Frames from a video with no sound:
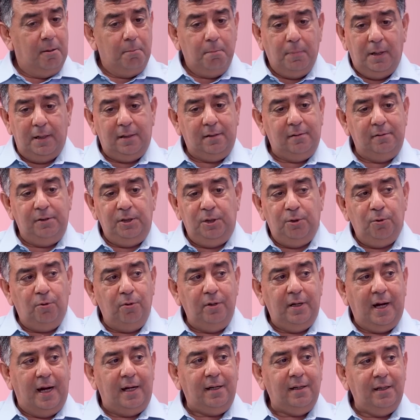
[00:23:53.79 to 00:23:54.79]
But,
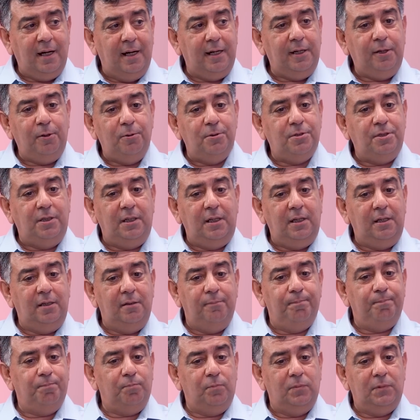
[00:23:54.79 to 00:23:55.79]
net, you
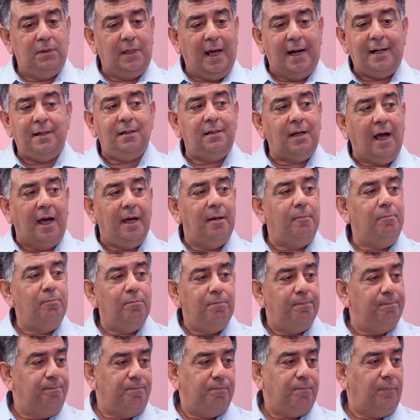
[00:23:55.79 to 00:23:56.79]
see that
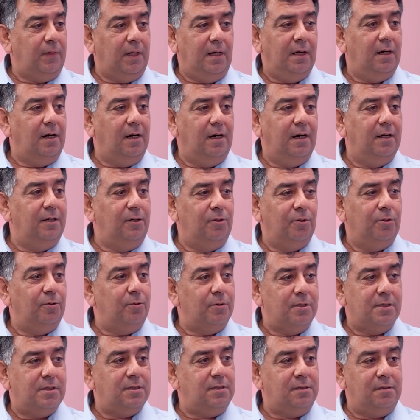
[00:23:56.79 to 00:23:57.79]
time, it
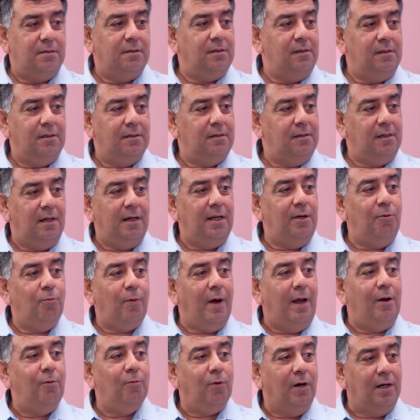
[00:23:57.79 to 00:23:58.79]
was really
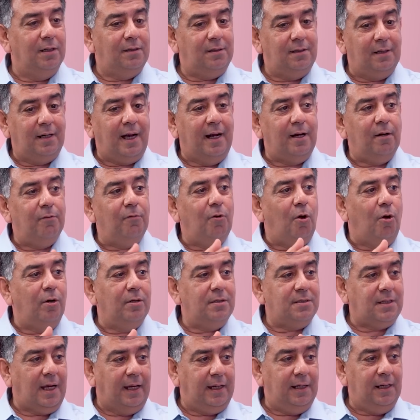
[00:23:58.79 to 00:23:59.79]
well worth the kind of long
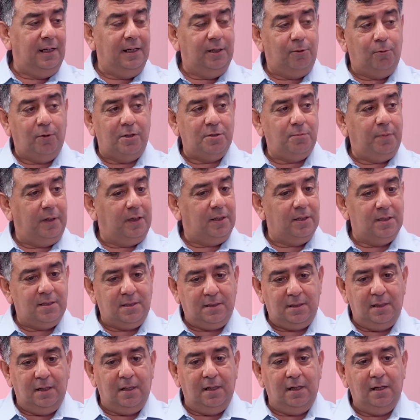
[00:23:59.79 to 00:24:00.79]
cycle it was,
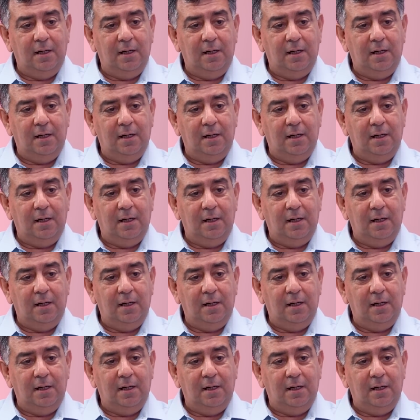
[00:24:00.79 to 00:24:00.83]
because,